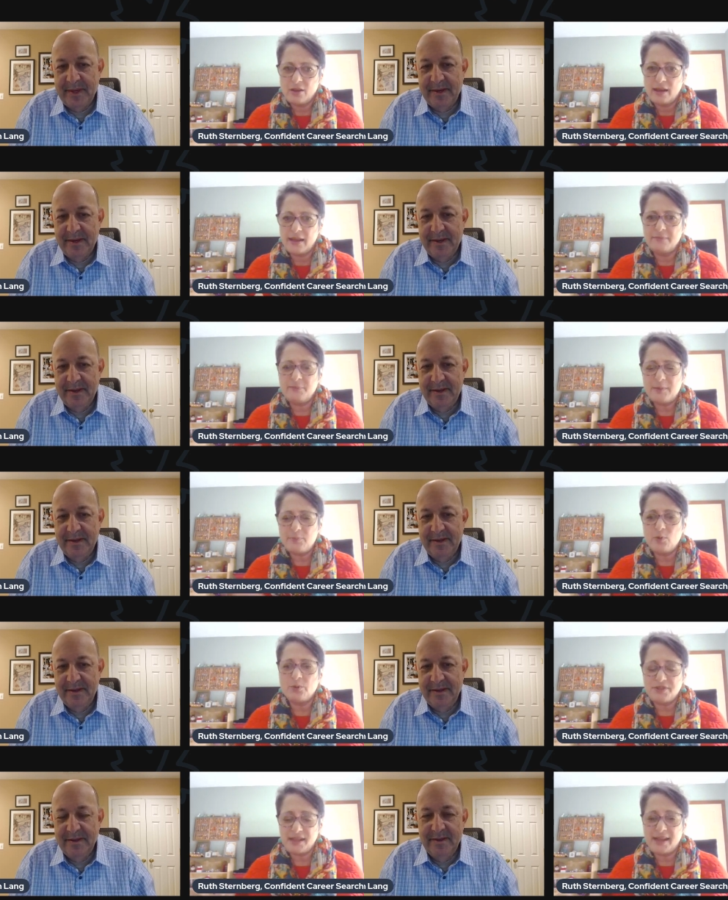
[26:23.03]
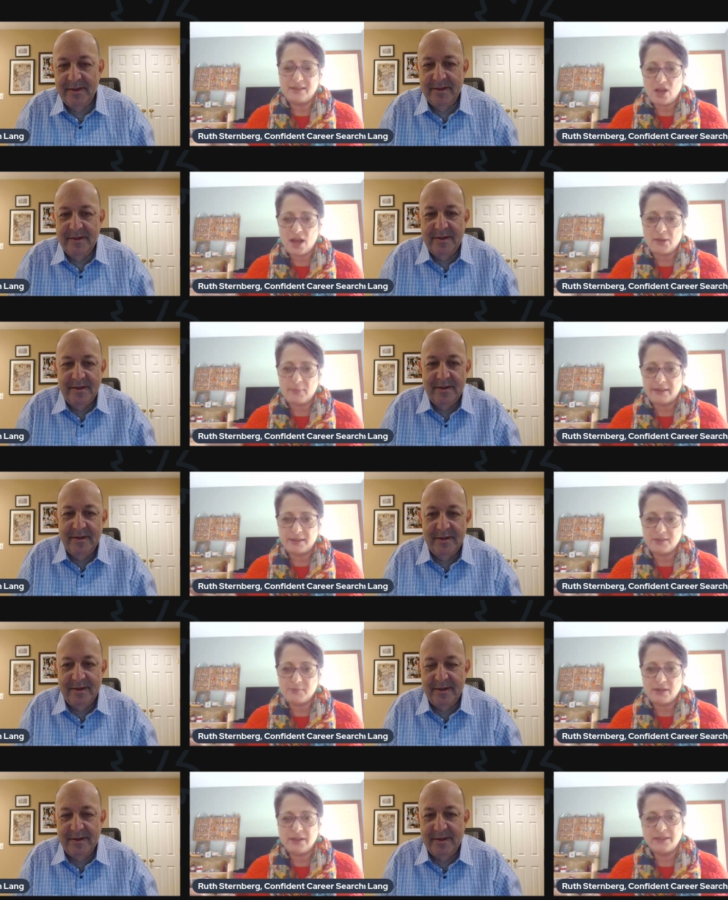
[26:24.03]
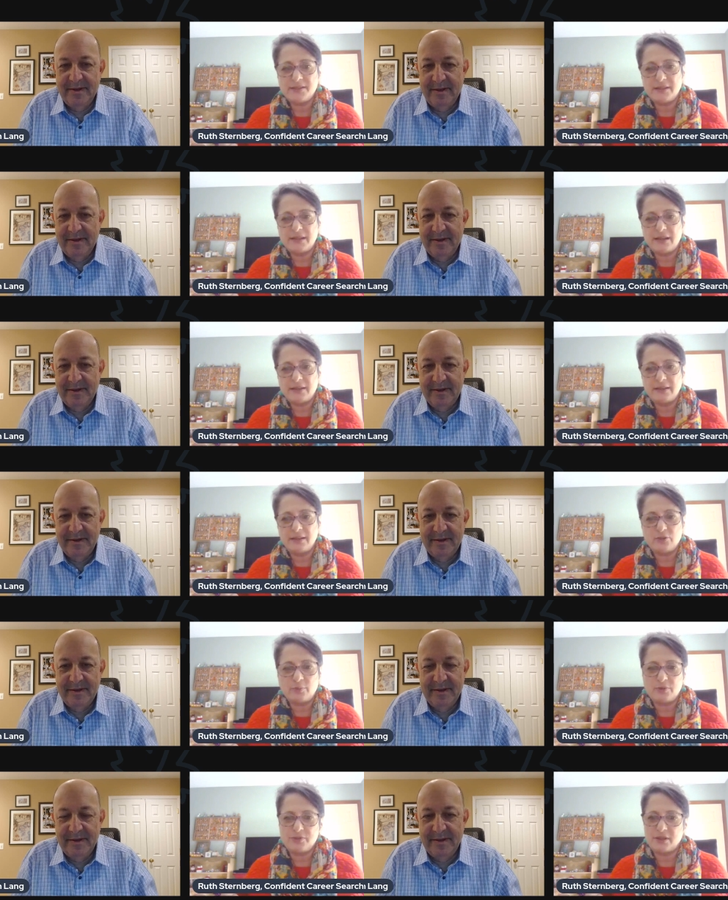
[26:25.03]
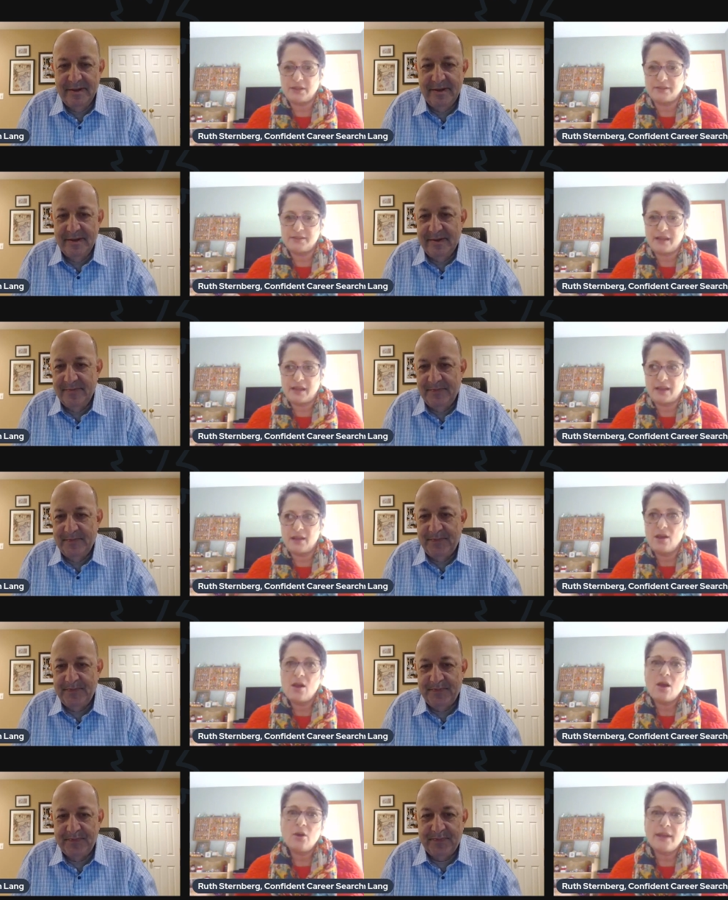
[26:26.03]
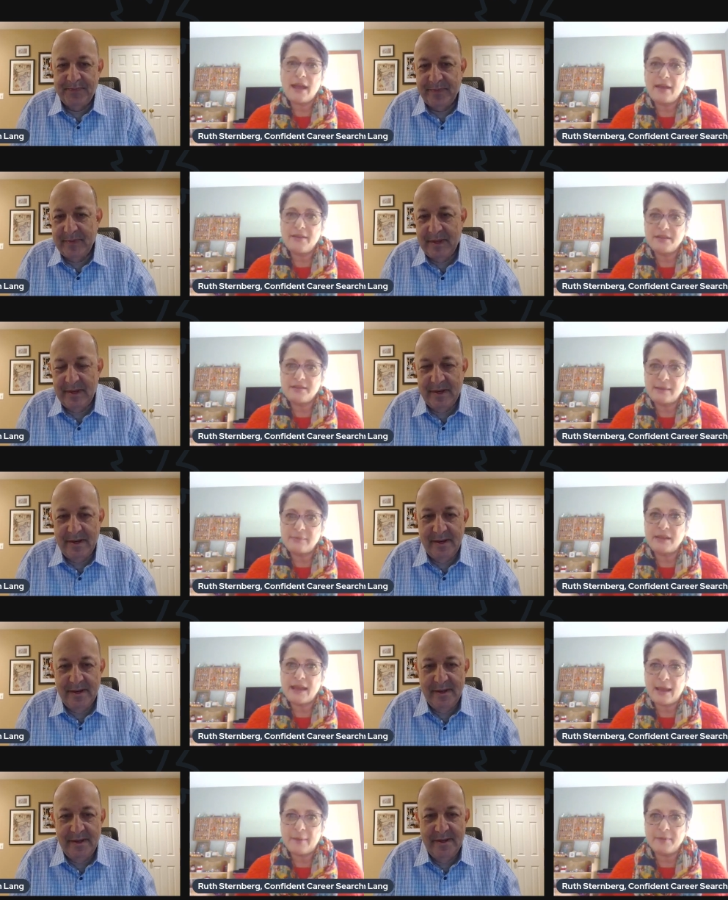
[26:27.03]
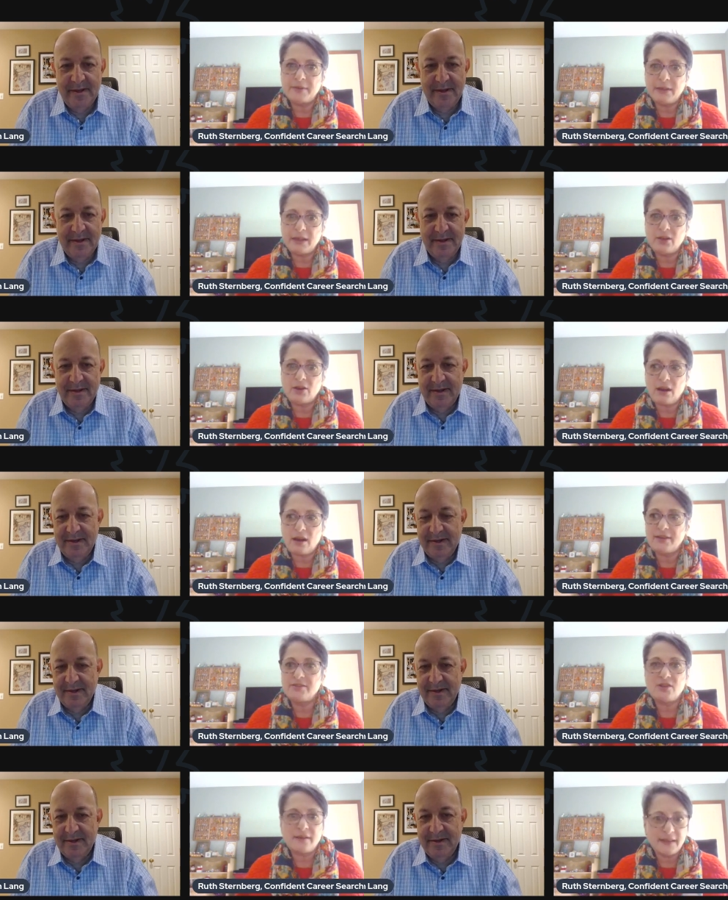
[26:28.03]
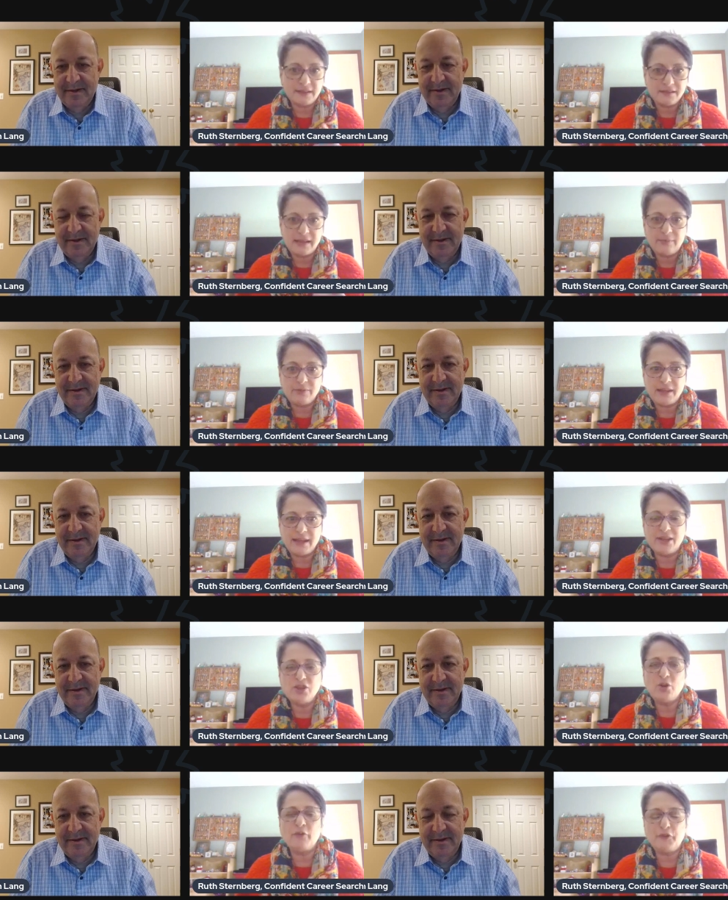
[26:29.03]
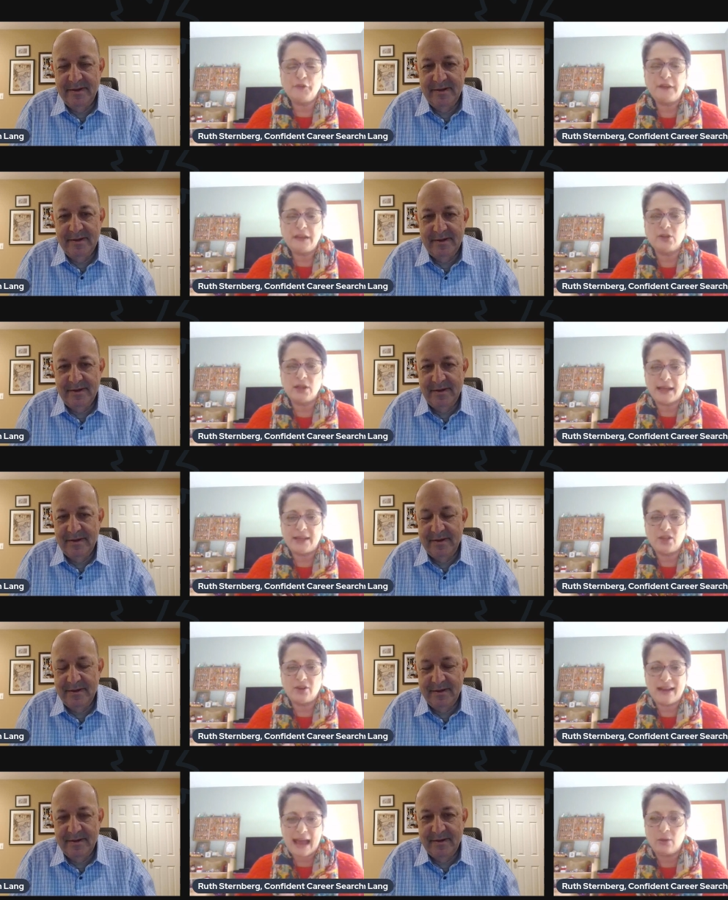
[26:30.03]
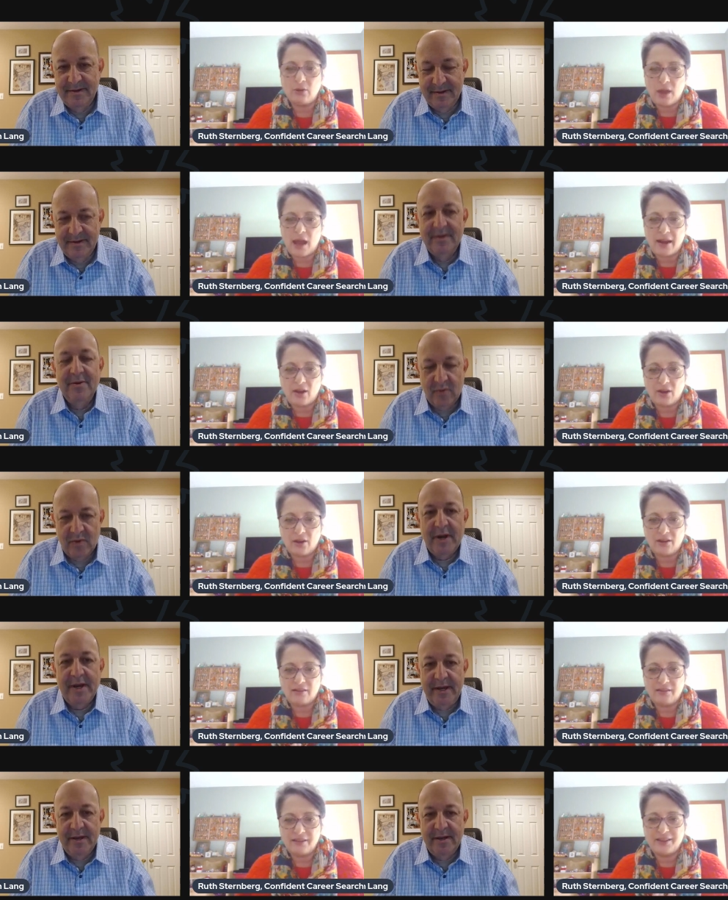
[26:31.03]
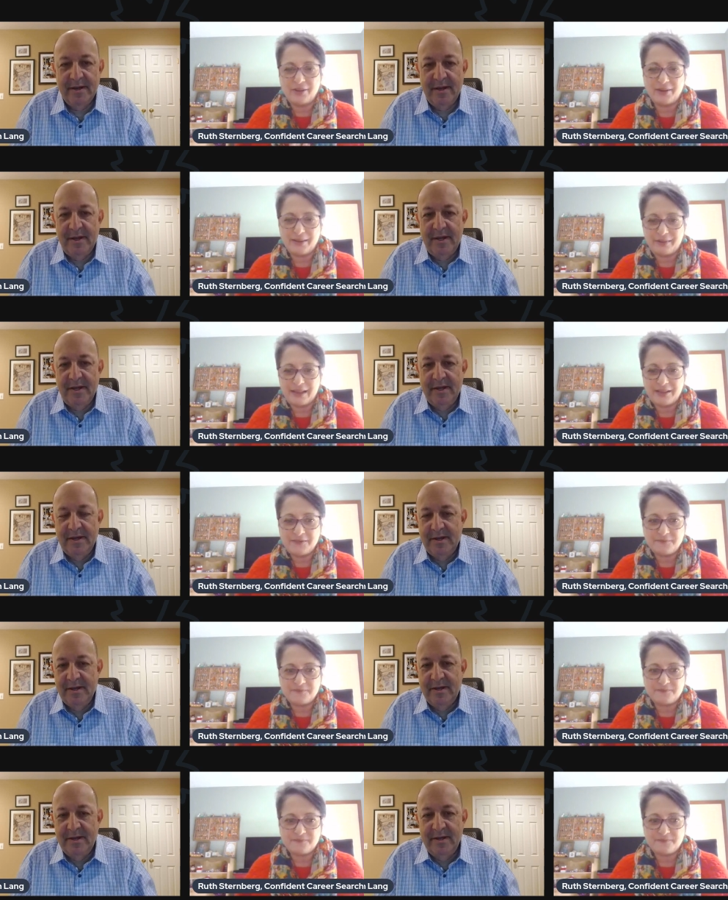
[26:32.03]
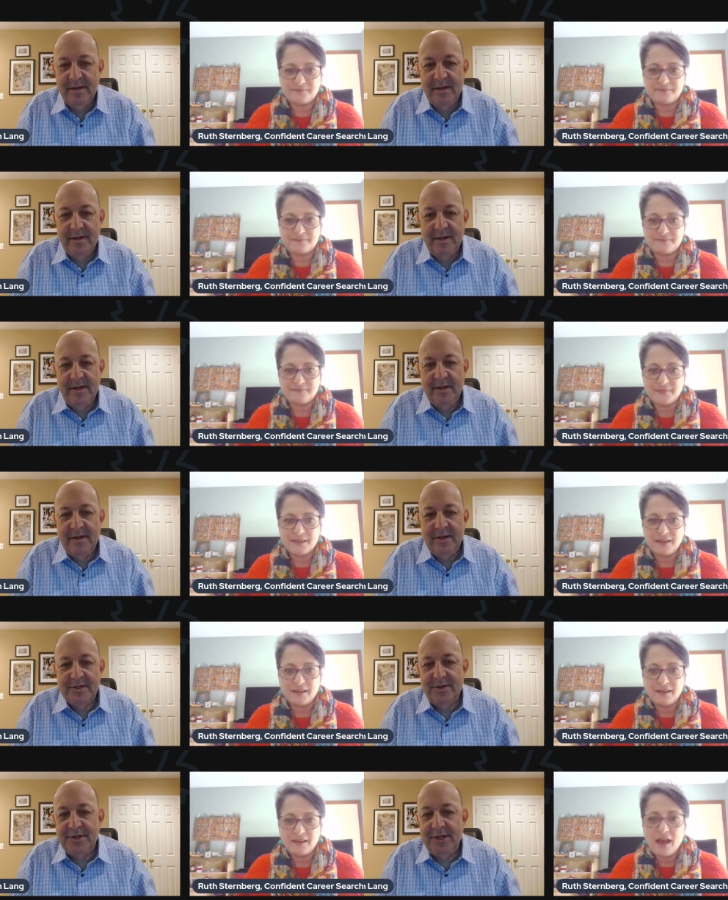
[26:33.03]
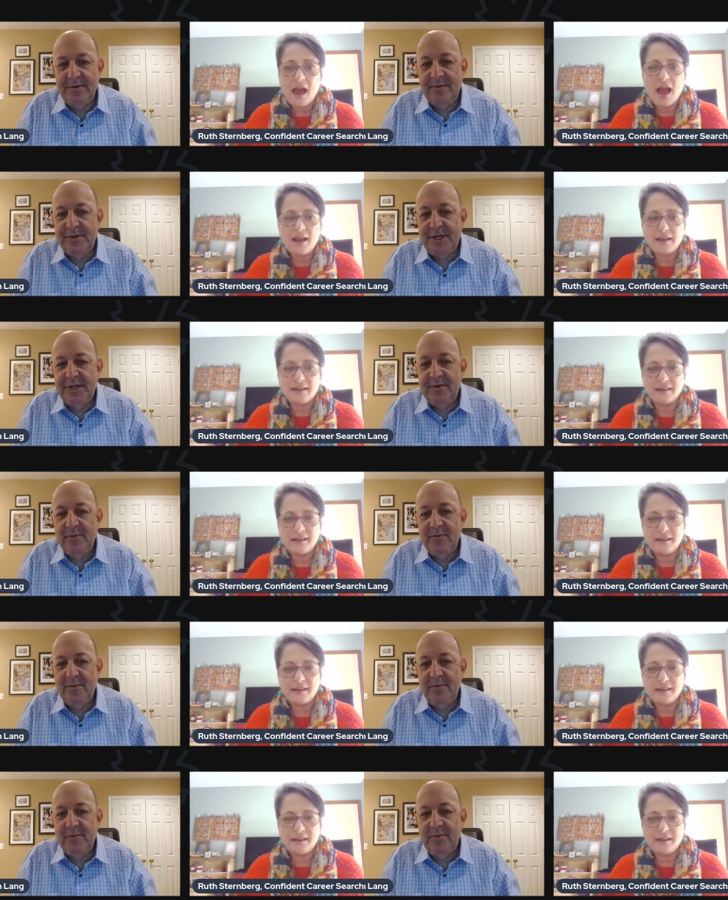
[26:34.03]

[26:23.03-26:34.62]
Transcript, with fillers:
Speaker 1: And people will say talk about an experience, and then the other person can say, oh yeah, the same thing happened to me, or I saw that same thing, and you don't feel like you're an outlier, right? You know what I mean?
Speaker 2: So do you do you